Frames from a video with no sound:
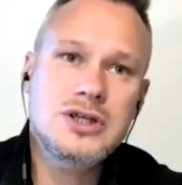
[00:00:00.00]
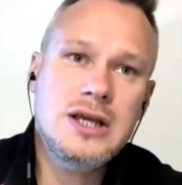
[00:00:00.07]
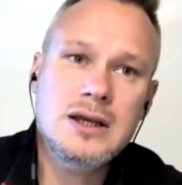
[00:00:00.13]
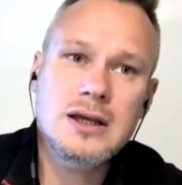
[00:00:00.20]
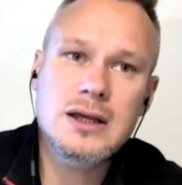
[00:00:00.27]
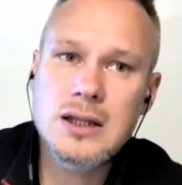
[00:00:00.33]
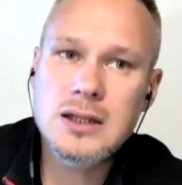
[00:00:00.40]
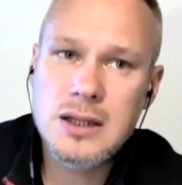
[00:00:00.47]

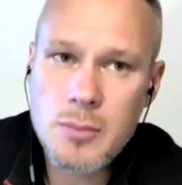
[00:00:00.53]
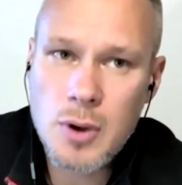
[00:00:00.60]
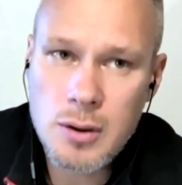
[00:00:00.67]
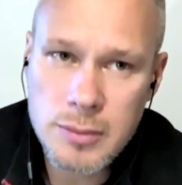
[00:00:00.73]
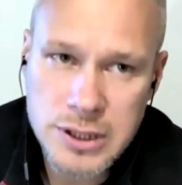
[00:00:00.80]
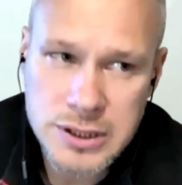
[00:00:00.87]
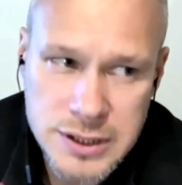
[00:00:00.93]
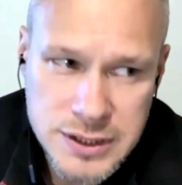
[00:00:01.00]
the
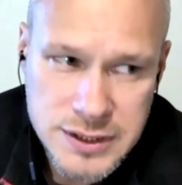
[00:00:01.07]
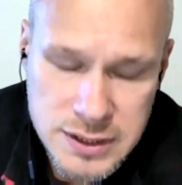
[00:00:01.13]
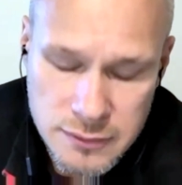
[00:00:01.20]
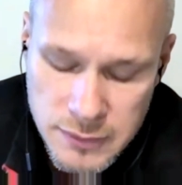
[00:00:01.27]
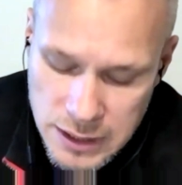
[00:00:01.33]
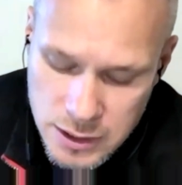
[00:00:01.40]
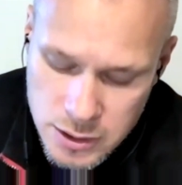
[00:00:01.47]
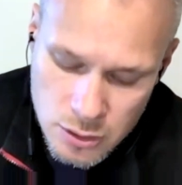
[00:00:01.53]
moment is
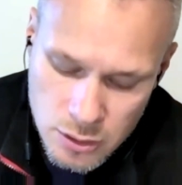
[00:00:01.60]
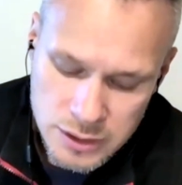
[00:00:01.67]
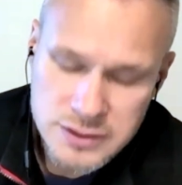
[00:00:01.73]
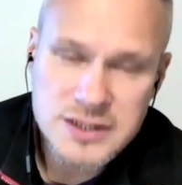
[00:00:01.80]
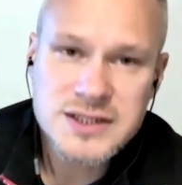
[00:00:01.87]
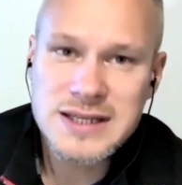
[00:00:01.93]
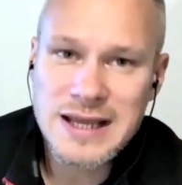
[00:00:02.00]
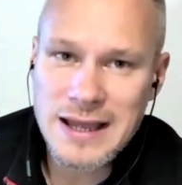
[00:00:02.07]
when you
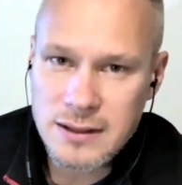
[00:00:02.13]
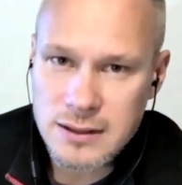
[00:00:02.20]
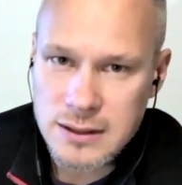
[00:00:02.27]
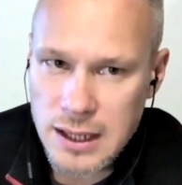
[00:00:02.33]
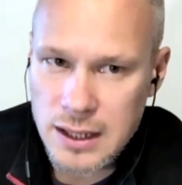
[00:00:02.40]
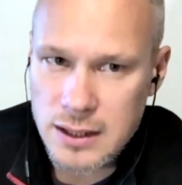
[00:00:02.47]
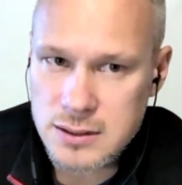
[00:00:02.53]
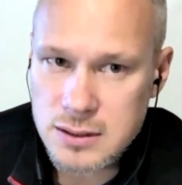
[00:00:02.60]
understand
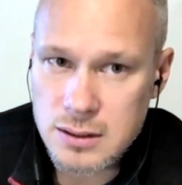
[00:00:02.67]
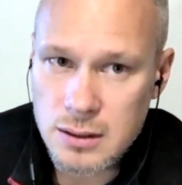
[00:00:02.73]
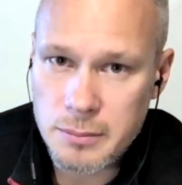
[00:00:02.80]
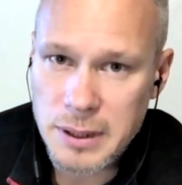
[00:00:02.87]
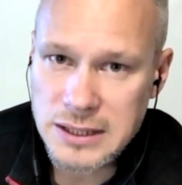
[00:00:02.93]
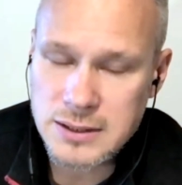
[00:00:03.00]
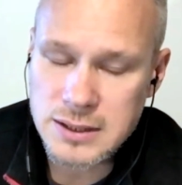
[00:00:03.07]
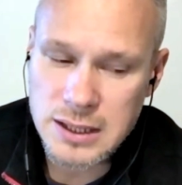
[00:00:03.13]
that,
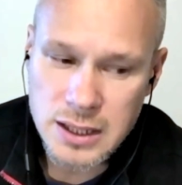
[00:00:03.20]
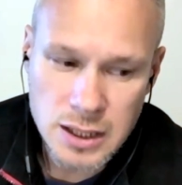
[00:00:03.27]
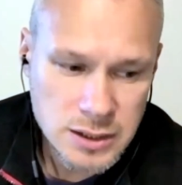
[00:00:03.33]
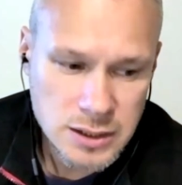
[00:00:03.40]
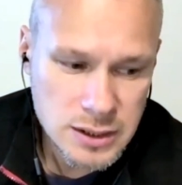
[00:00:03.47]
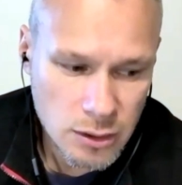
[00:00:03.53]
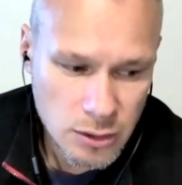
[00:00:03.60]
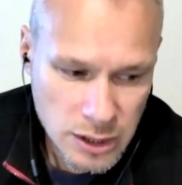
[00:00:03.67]
but
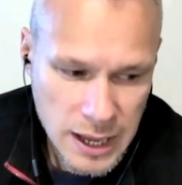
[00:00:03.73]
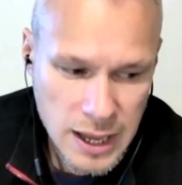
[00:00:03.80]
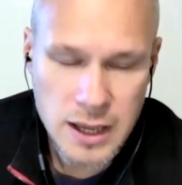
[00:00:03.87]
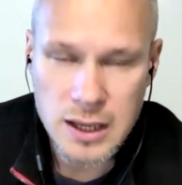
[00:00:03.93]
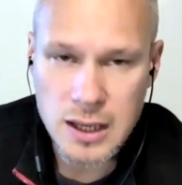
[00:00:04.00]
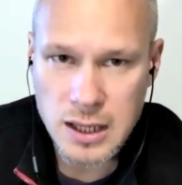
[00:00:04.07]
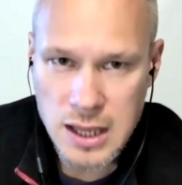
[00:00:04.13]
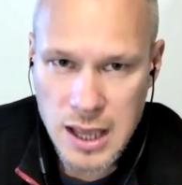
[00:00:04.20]
okay,
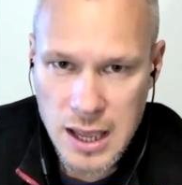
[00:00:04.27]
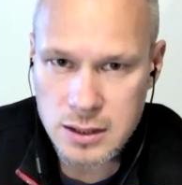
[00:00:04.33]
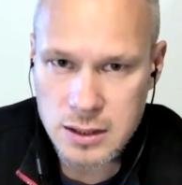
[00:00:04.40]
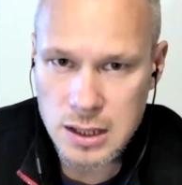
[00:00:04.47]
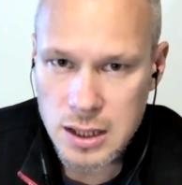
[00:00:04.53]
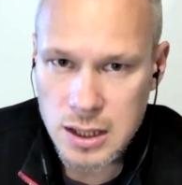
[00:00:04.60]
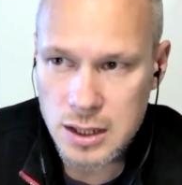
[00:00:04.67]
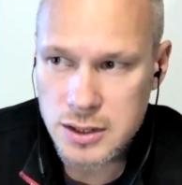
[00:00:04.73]
again,
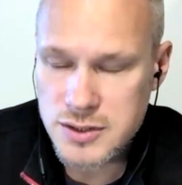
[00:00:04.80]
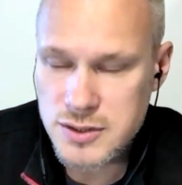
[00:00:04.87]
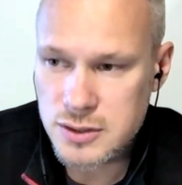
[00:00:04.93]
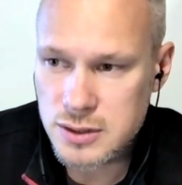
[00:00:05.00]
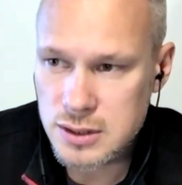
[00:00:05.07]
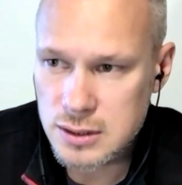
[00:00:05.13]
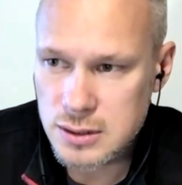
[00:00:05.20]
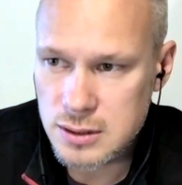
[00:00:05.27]
it's
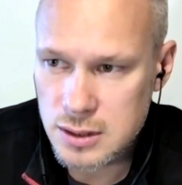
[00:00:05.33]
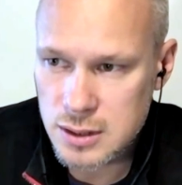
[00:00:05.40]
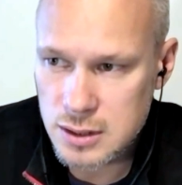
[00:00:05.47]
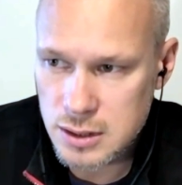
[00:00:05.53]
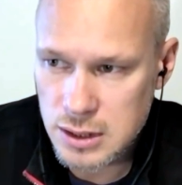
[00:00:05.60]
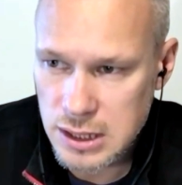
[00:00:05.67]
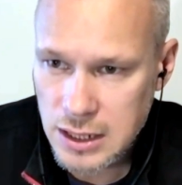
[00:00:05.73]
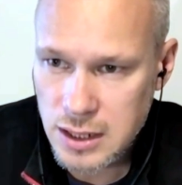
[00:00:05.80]

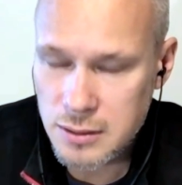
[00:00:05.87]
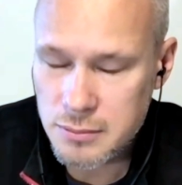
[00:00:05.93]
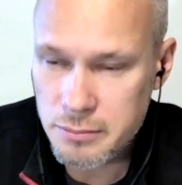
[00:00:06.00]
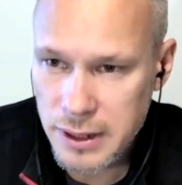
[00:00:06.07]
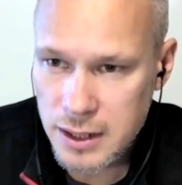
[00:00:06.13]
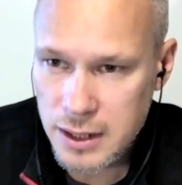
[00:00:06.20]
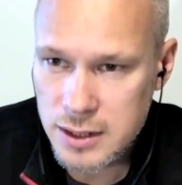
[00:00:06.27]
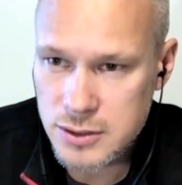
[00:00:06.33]
getting
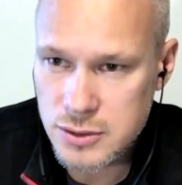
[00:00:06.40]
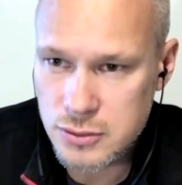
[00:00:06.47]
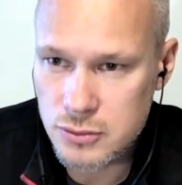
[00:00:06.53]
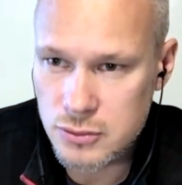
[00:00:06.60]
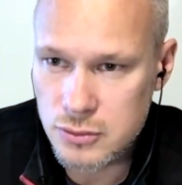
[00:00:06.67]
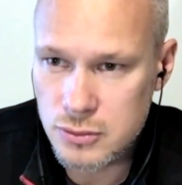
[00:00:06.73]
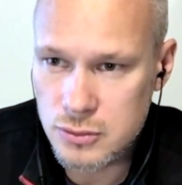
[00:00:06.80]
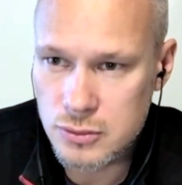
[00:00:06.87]
back
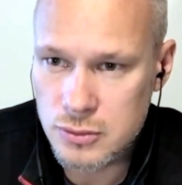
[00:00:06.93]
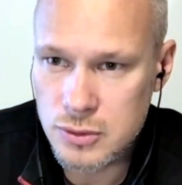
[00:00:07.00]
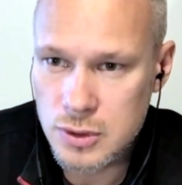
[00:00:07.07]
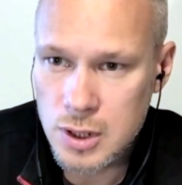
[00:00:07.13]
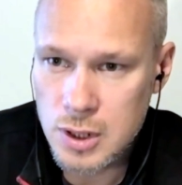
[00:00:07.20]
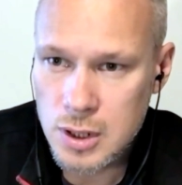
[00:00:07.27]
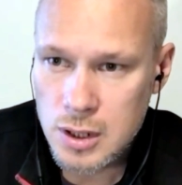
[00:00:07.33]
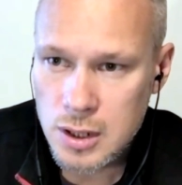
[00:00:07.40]
to
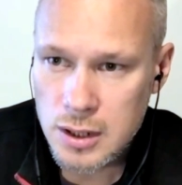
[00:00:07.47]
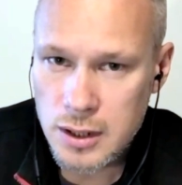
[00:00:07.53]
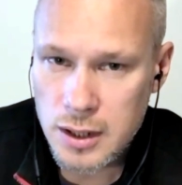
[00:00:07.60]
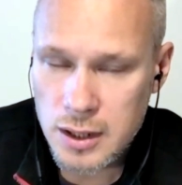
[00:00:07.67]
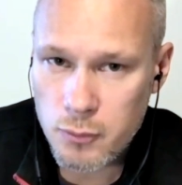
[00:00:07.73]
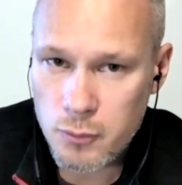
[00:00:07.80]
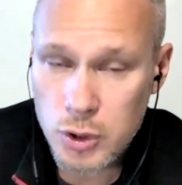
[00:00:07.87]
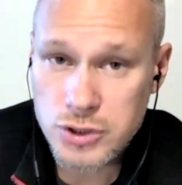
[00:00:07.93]

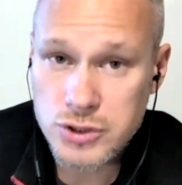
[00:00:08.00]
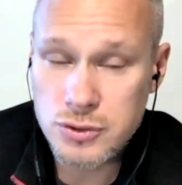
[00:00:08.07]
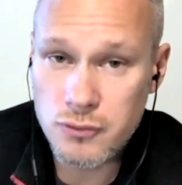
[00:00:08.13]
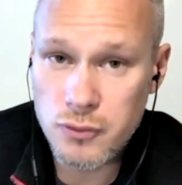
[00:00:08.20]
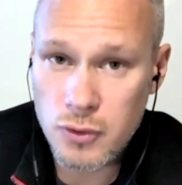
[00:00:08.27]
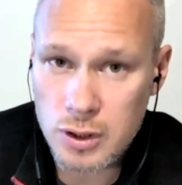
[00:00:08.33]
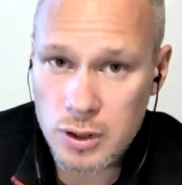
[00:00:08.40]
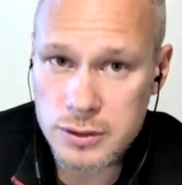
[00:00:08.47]
what you
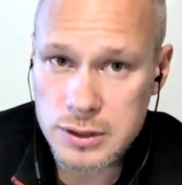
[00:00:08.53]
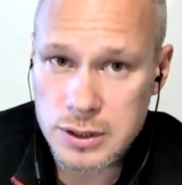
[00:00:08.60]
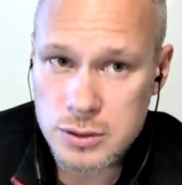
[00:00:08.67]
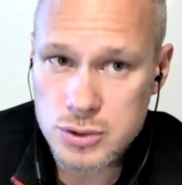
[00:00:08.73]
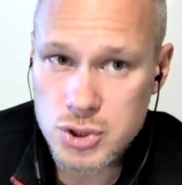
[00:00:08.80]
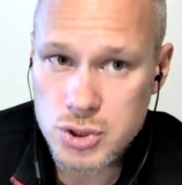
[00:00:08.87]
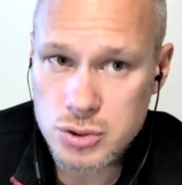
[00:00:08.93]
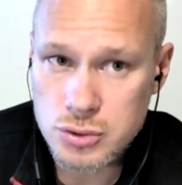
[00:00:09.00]
want. You
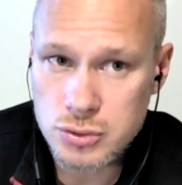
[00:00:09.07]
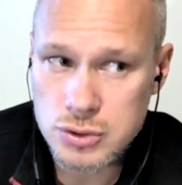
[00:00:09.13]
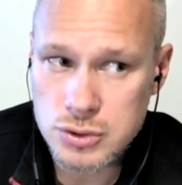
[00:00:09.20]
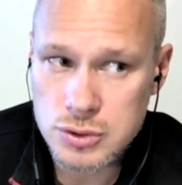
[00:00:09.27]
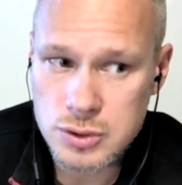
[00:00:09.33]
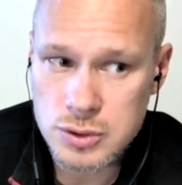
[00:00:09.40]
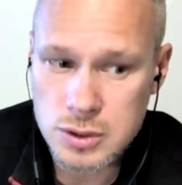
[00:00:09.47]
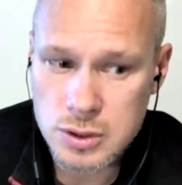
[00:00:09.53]
should
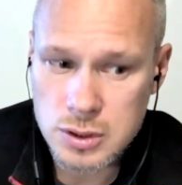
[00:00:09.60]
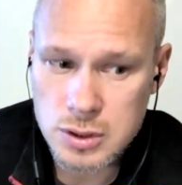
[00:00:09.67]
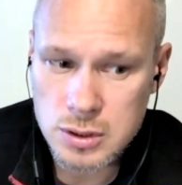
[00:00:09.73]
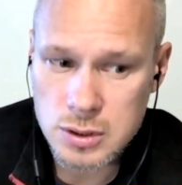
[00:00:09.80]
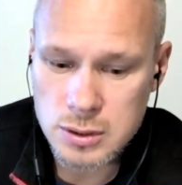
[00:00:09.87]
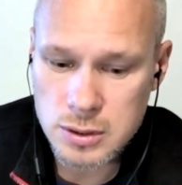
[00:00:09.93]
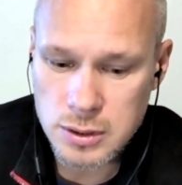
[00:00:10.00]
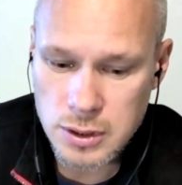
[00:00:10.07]

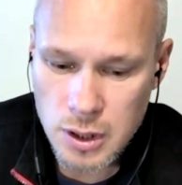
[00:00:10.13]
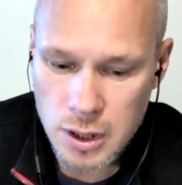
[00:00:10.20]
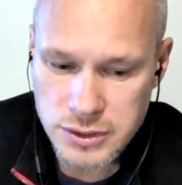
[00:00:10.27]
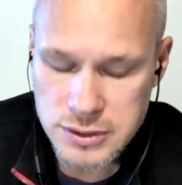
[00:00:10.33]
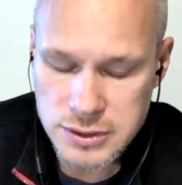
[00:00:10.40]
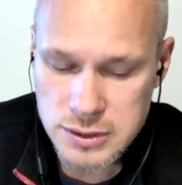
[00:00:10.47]
not